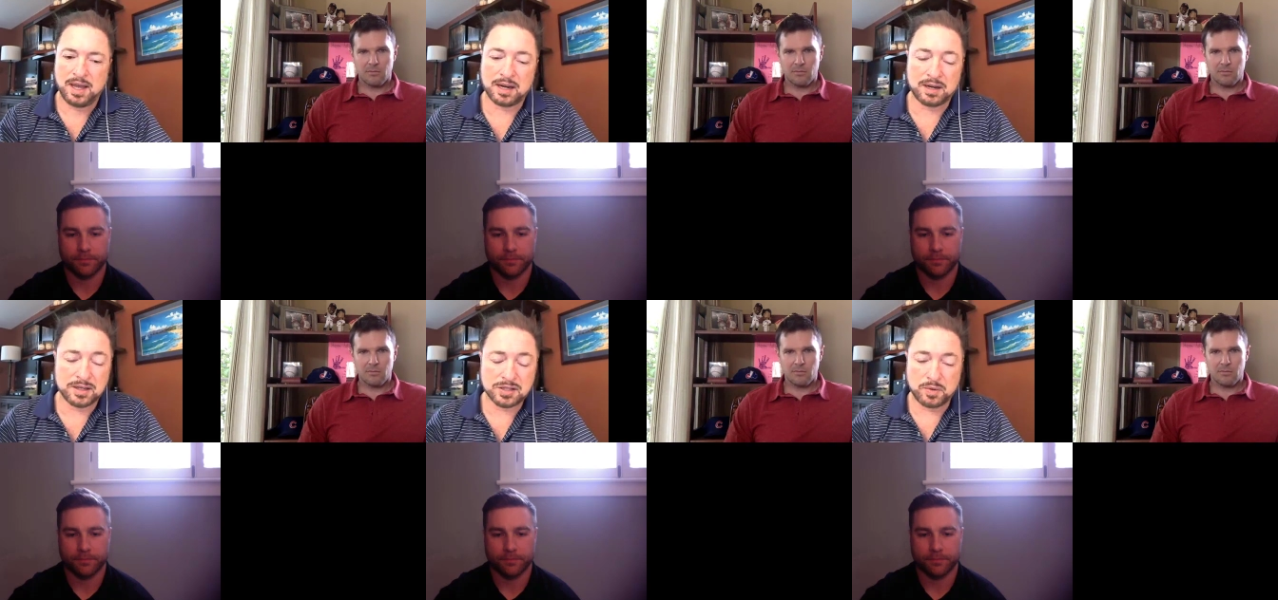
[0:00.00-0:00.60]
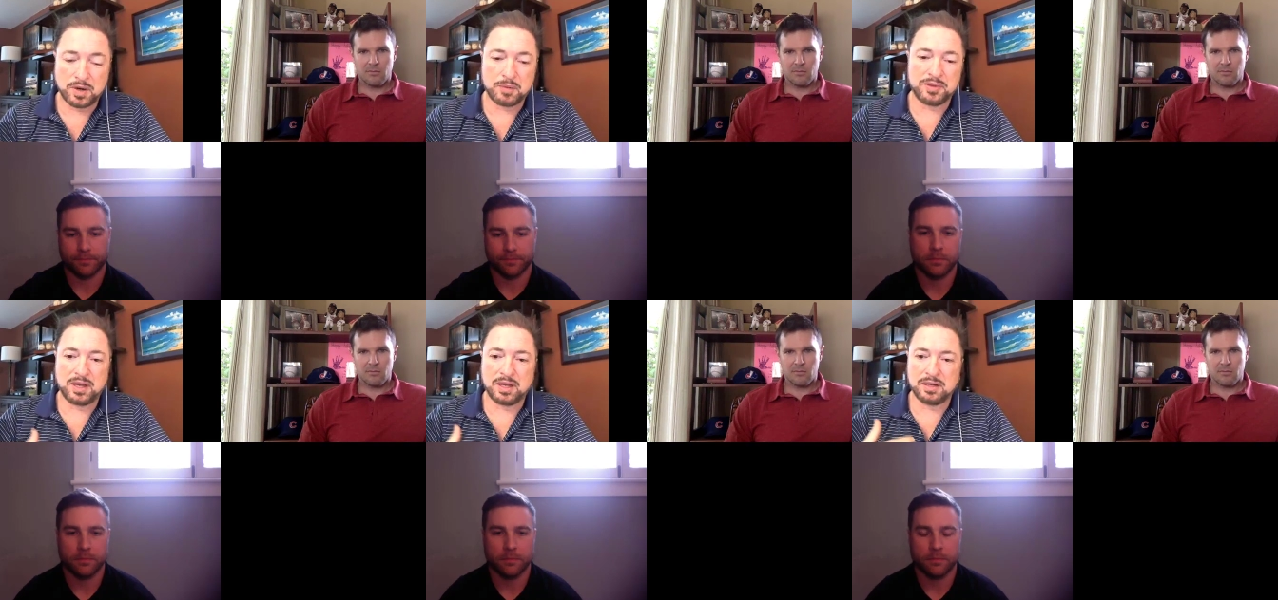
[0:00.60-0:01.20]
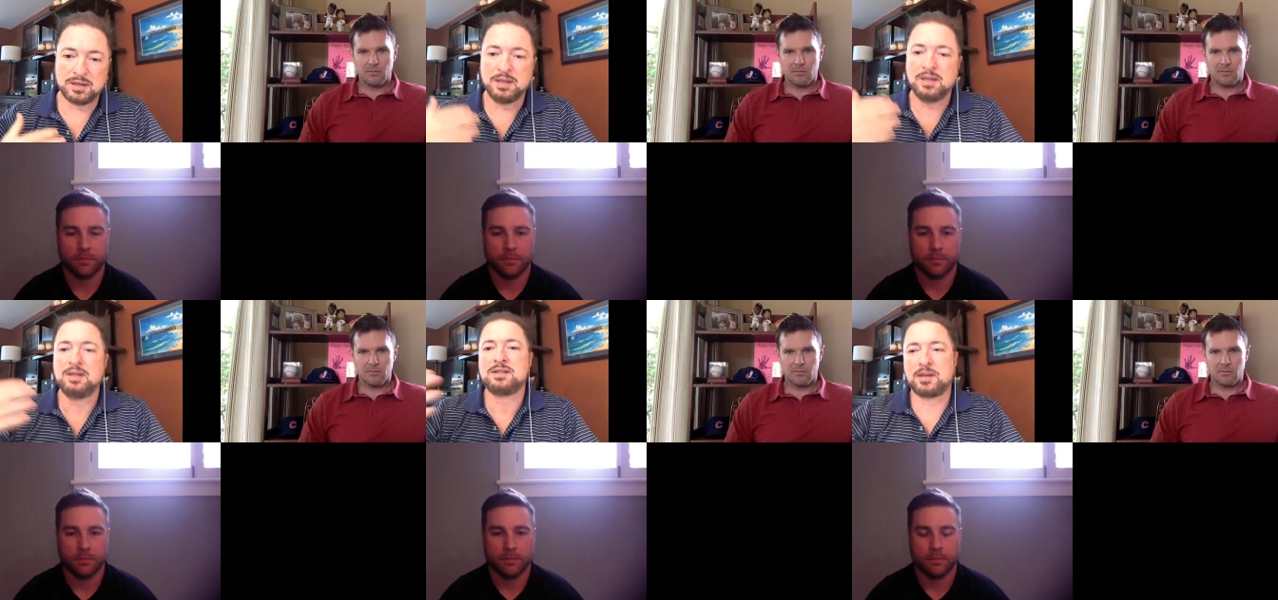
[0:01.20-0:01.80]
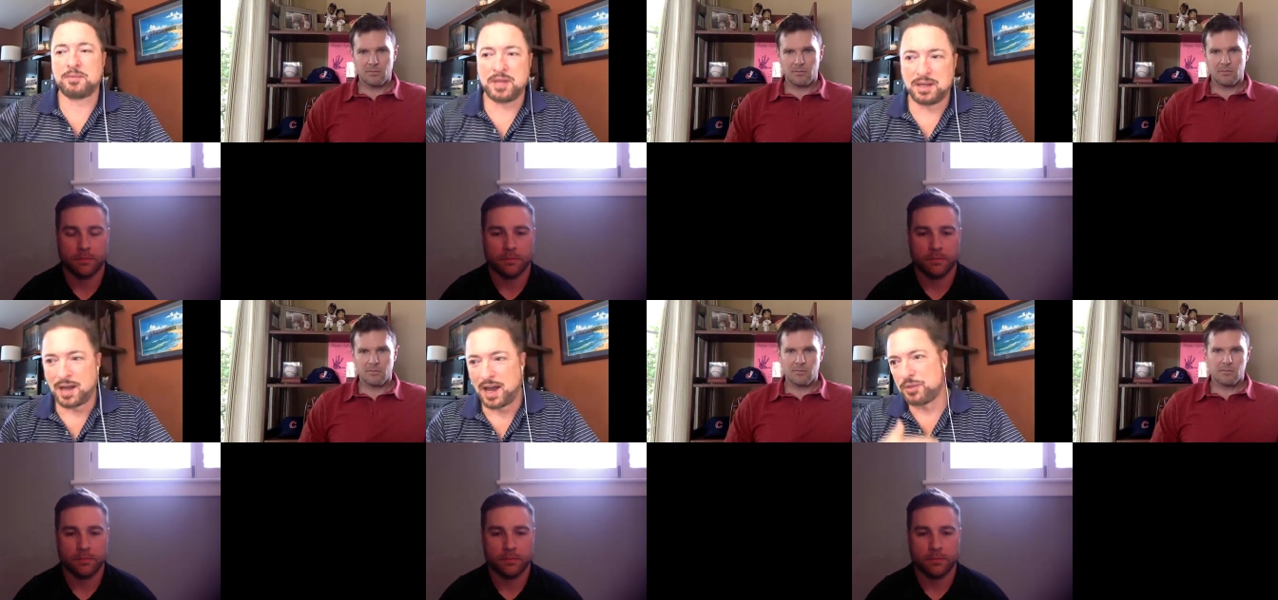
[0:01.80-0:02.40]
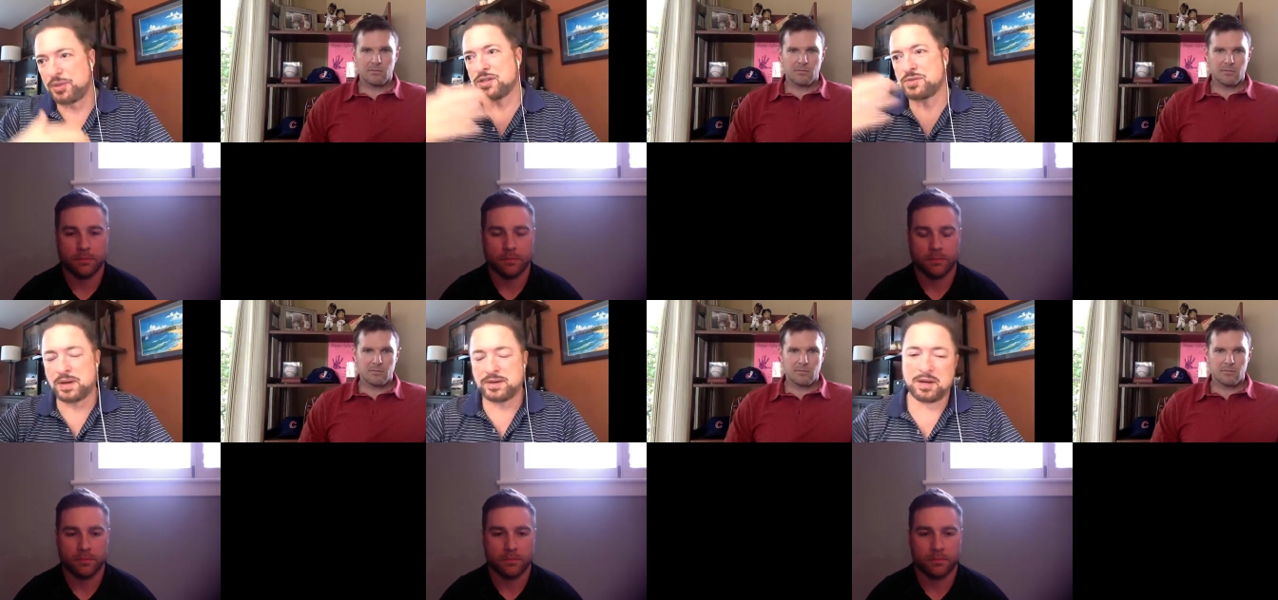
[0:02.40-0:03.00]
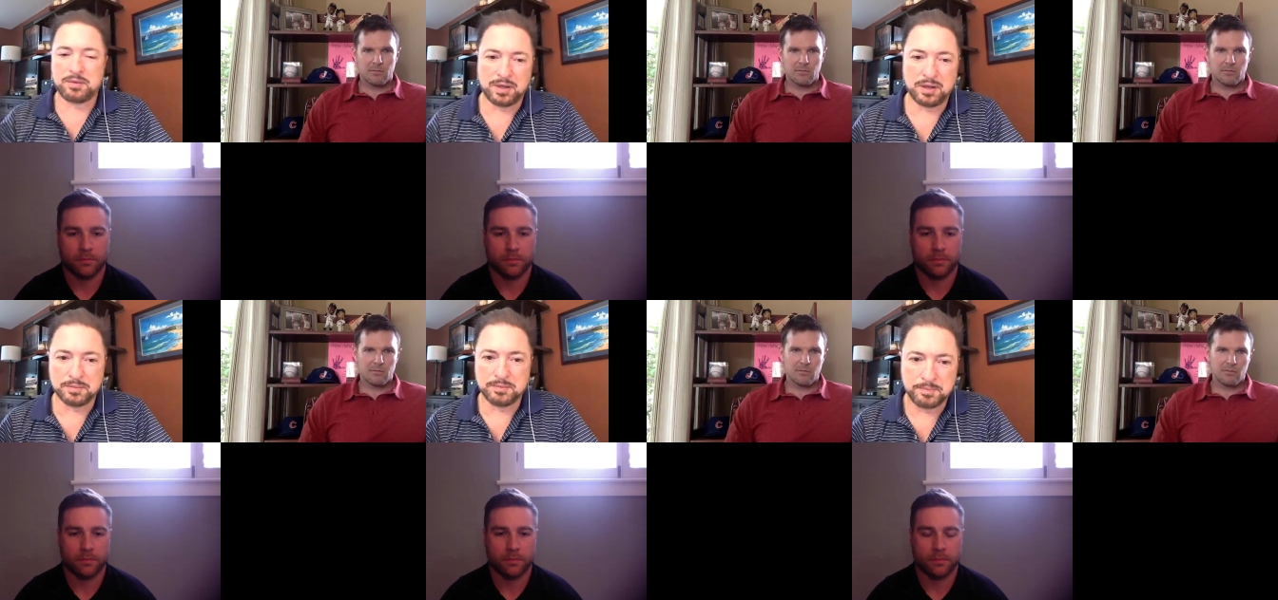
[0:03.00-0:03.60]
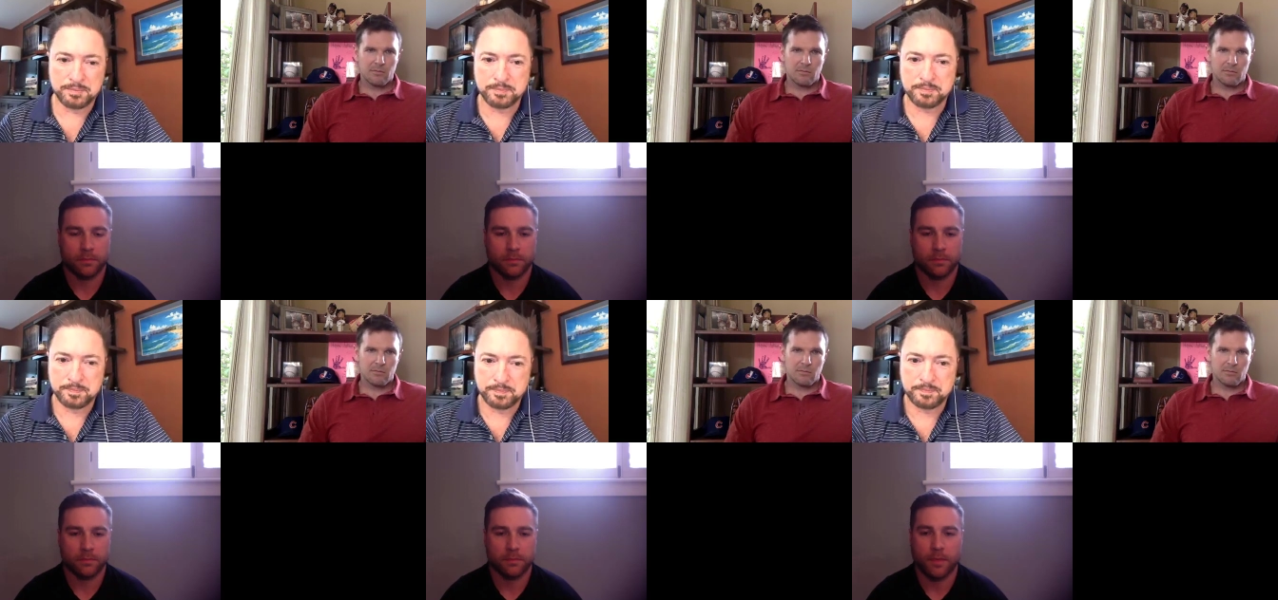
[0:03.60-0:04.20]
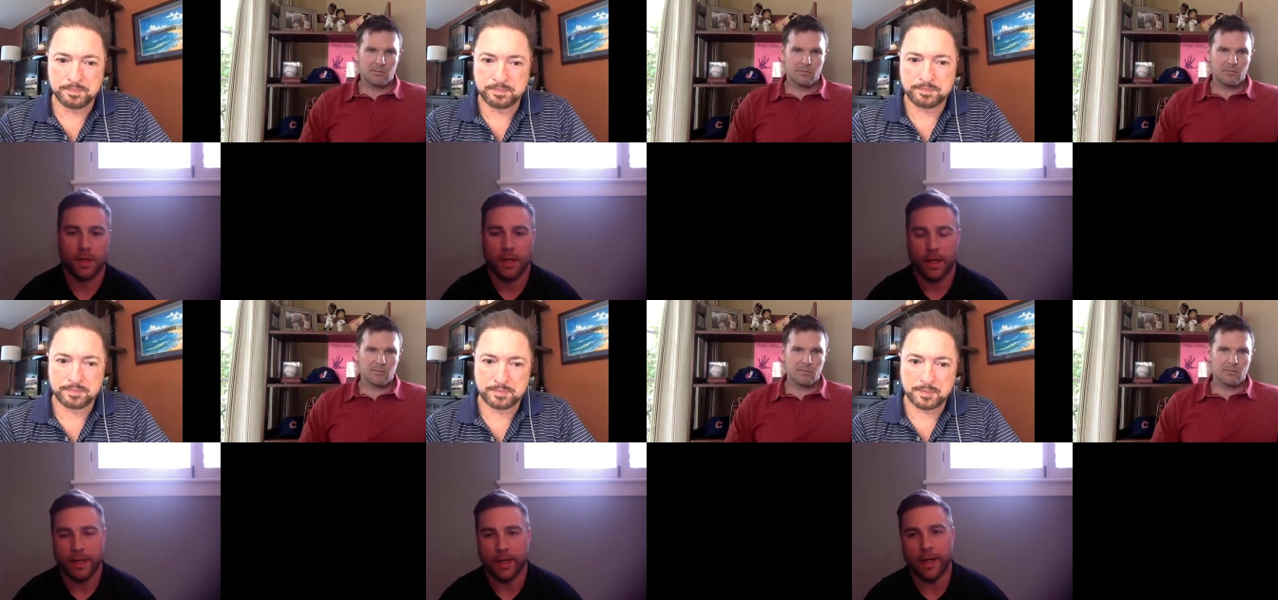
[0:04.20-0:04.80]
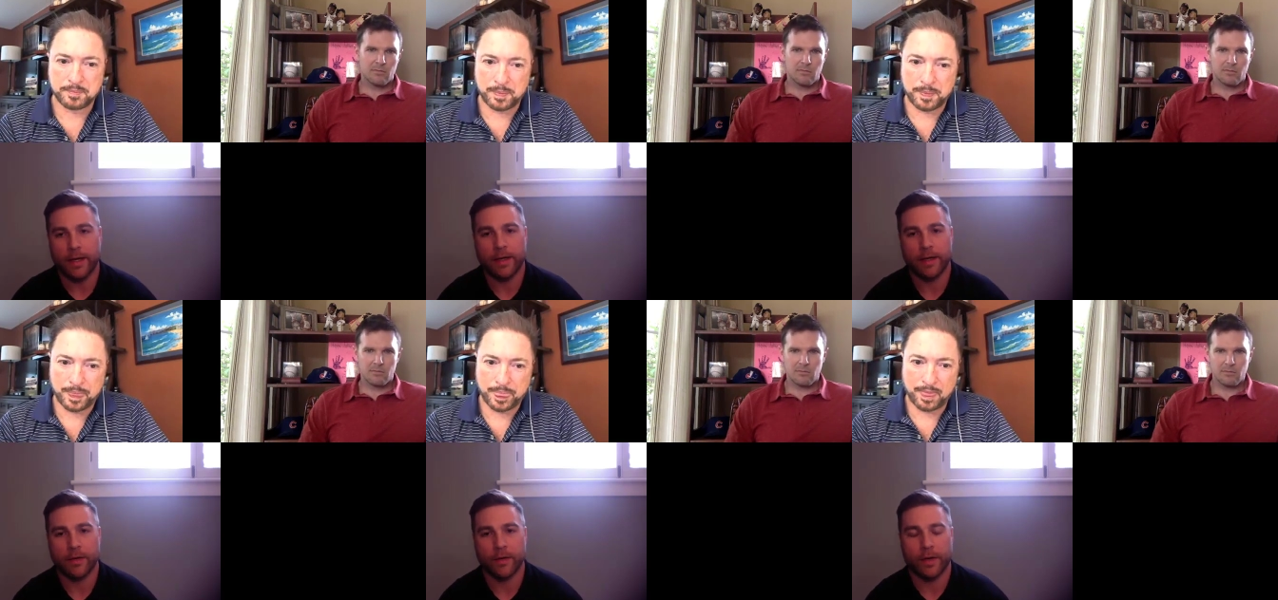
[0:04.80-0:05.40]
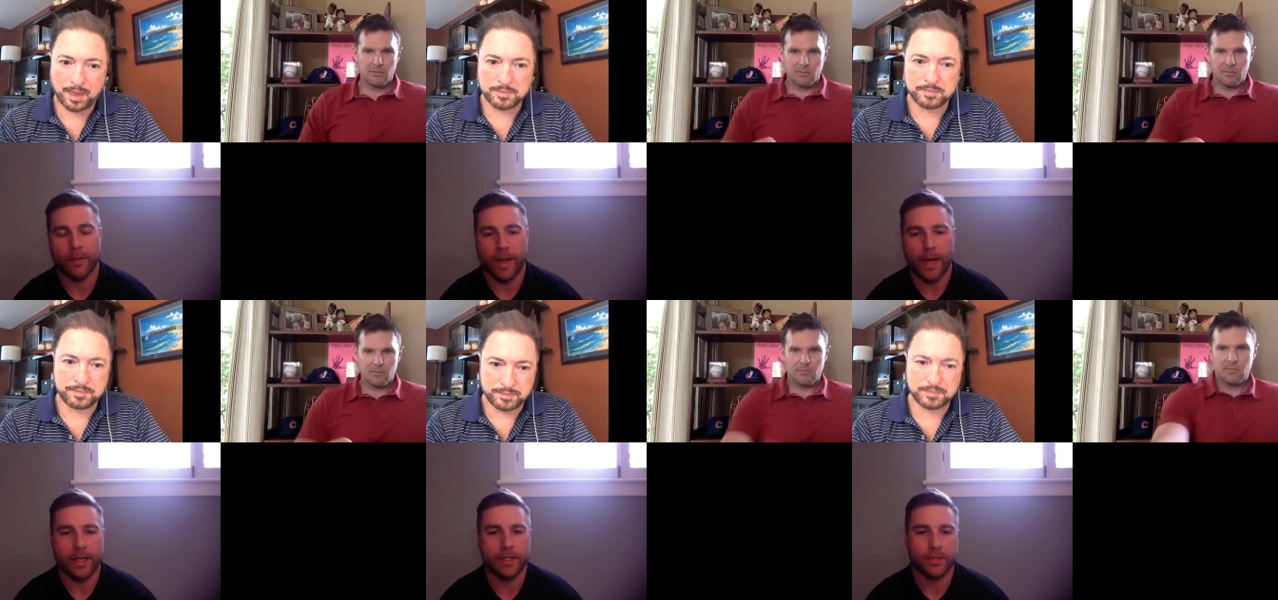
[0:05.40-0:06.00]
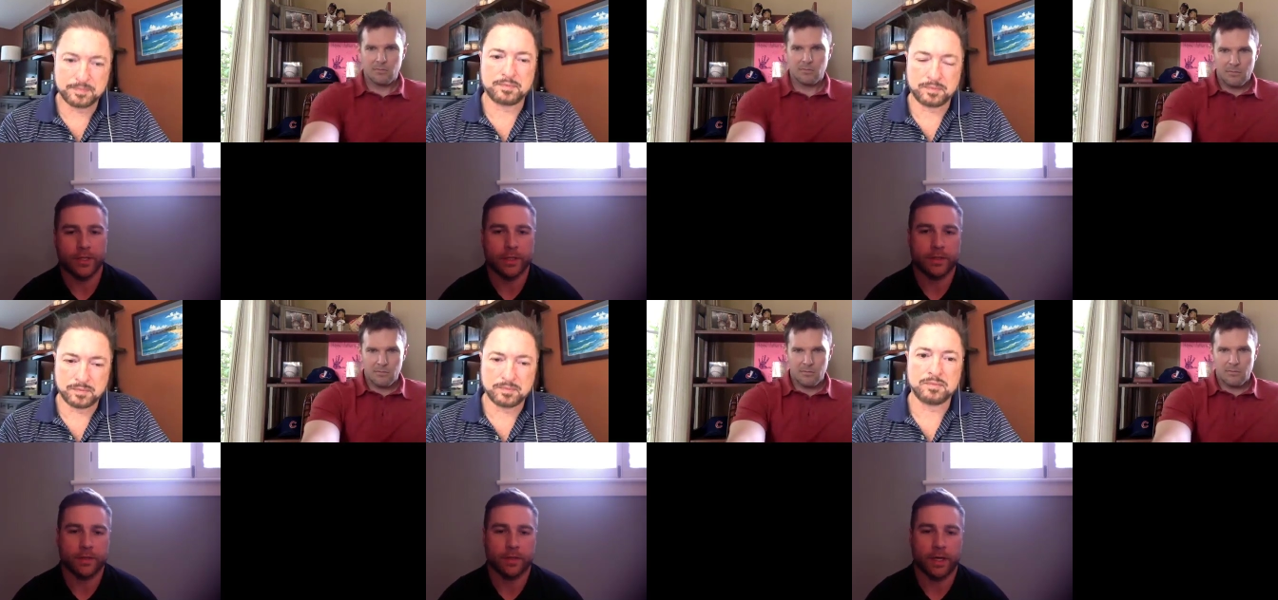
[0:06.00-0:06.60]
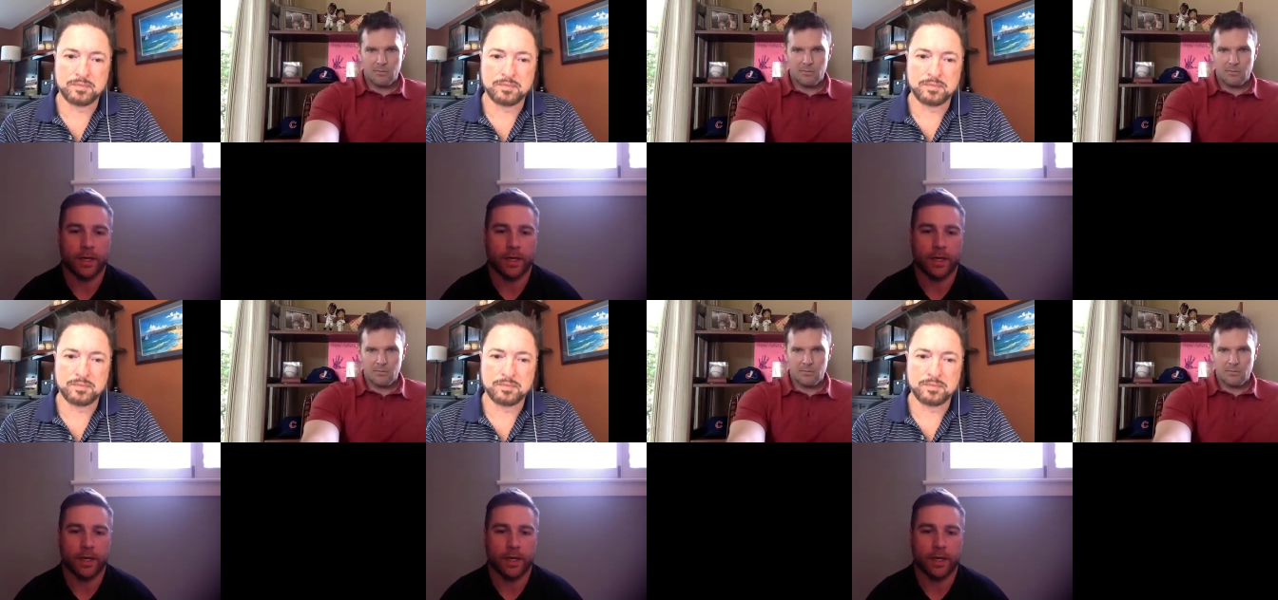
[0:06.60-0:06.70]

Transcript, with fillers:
Speaker 1: had a nice career, but then tell me how things wound down with you.
Speaker 2: Yeah, I had a career-ending back injury. So